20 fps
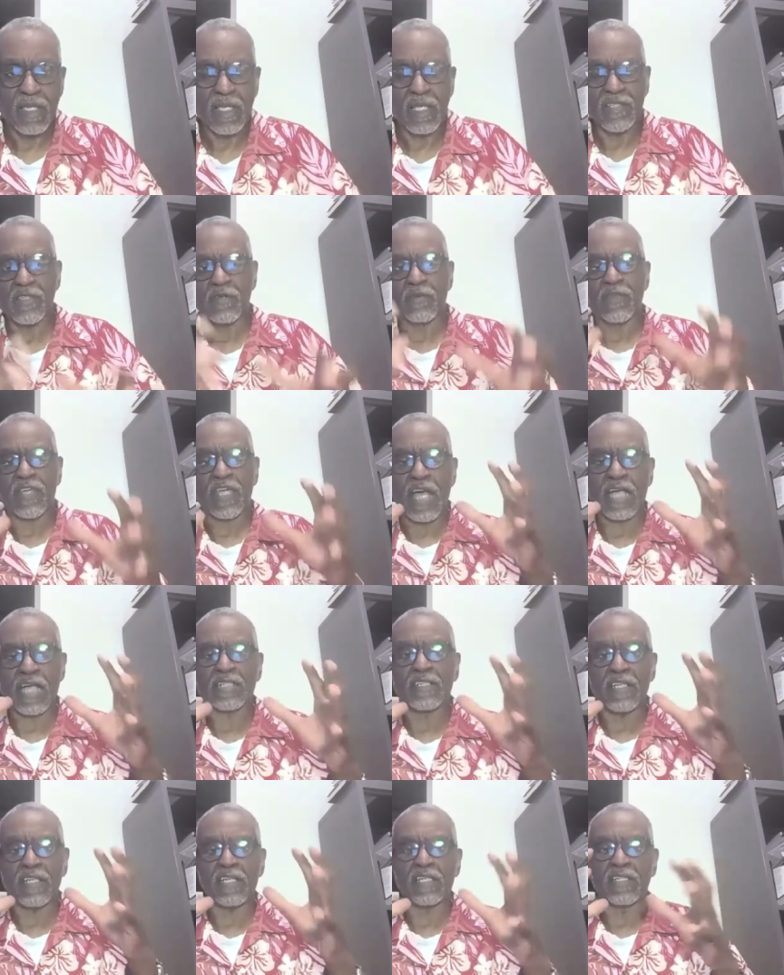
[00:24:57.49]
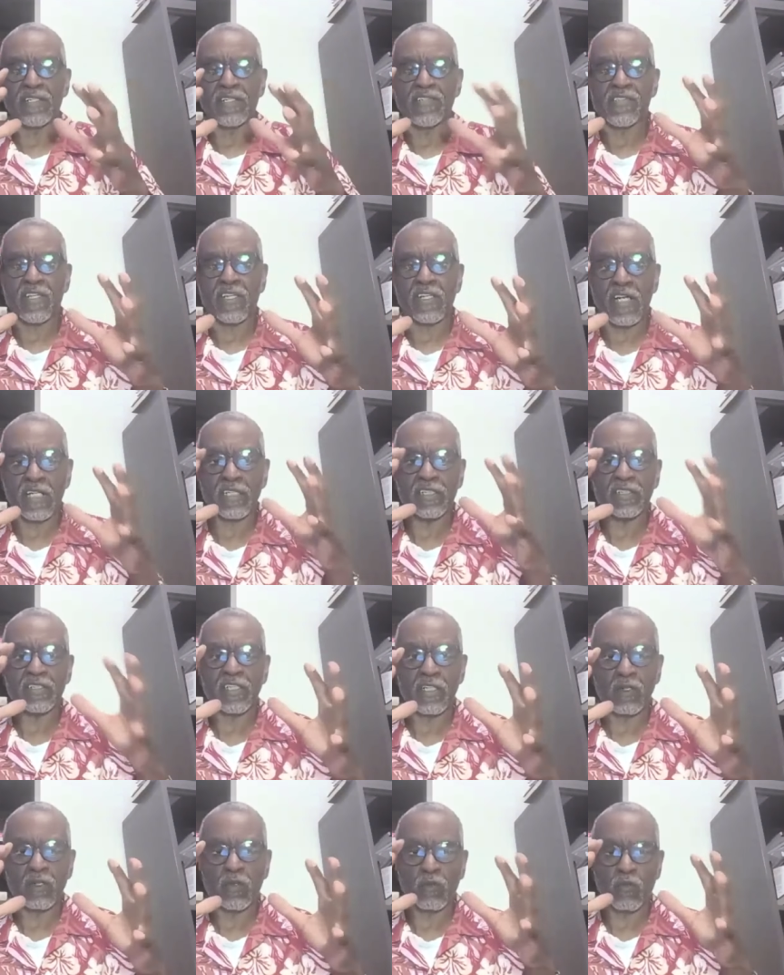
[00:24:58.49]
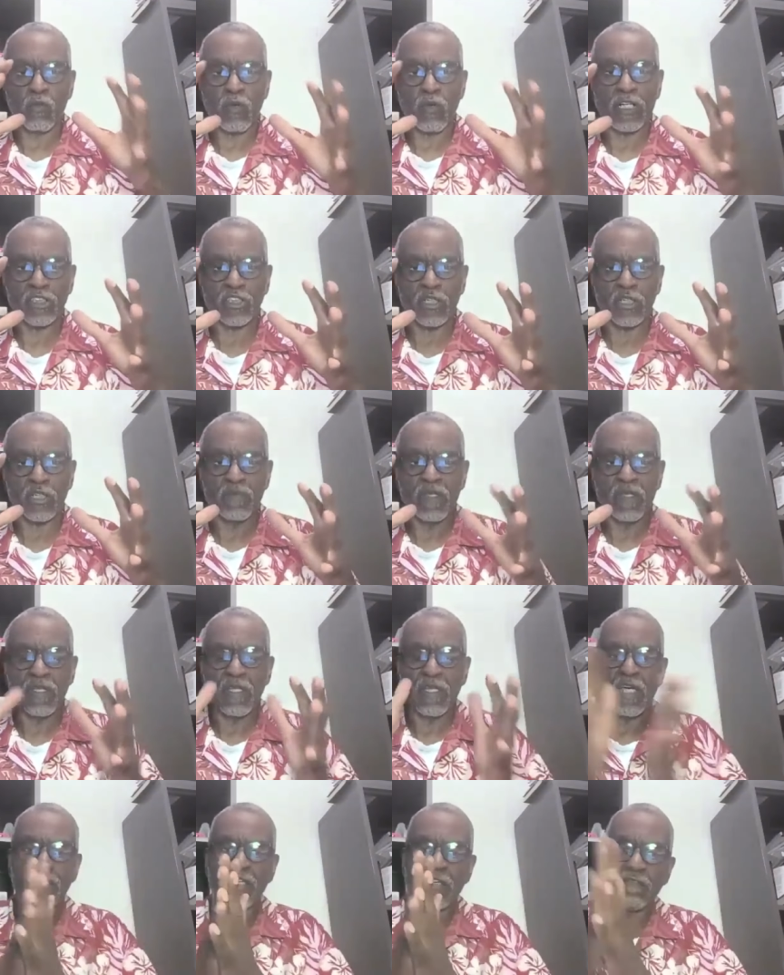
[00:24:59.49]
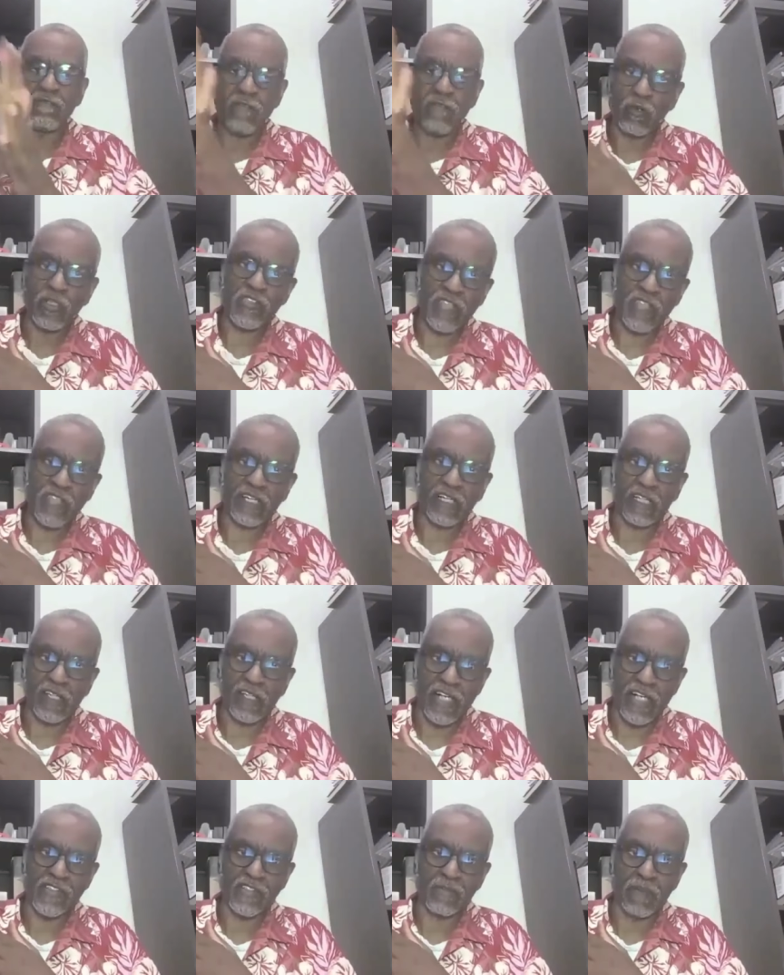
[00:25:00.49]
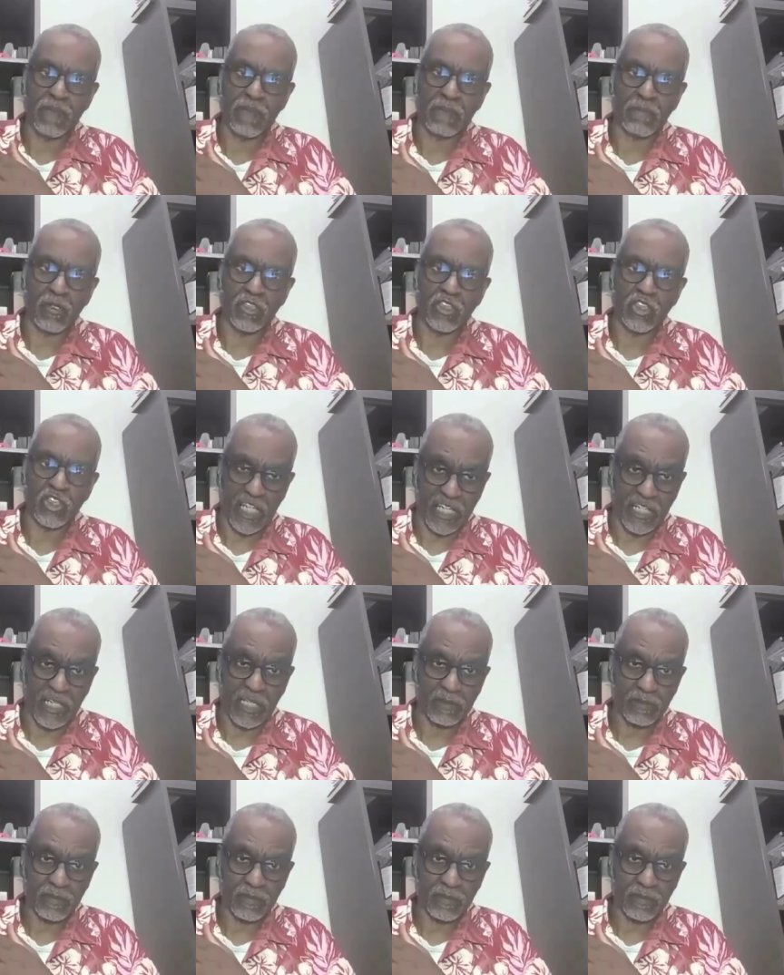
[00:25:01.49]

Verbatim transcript: And so the idea is to cut a deal with Russia and then focus like a laser beam on China,